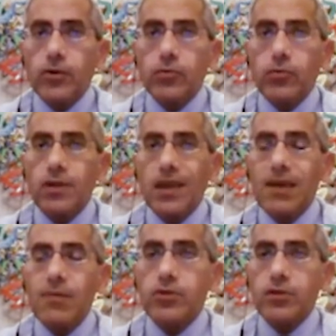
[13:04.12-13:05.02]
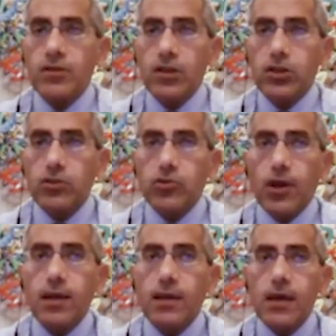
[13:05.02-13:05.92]
pneumonia immunization
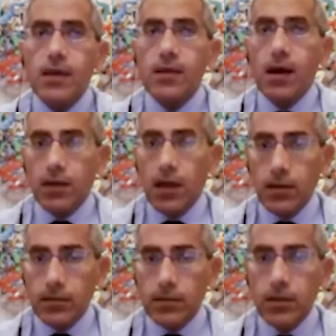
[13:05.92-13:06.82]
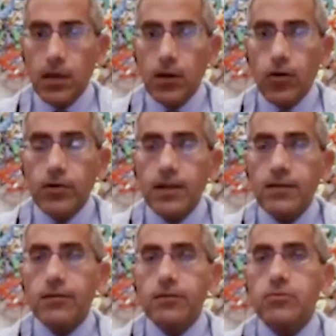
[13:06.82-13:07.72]
trial in adults. Okay,
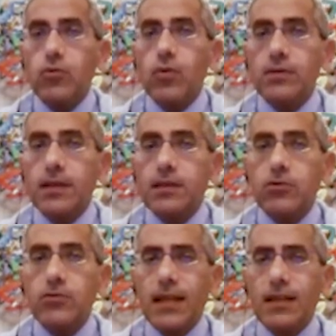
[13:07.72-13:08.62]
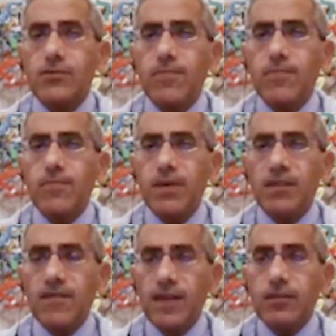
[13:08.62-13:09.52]
this is the one that looked at the
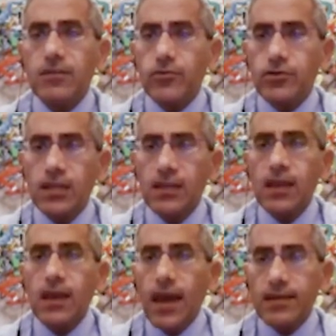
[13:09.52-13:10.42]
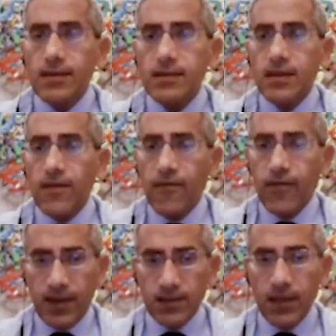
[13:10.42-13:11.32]
PCV13 and its
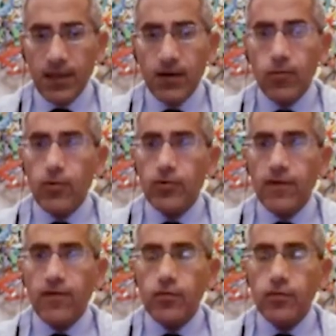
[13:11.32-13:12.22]
efficacy. We will review the